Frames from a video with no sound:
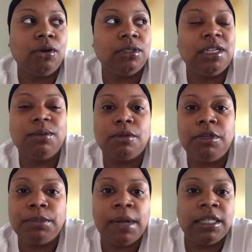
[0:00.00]
deal with the
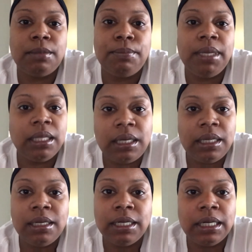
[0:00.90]

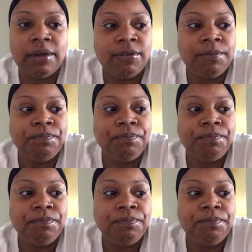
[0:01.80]
responsibility of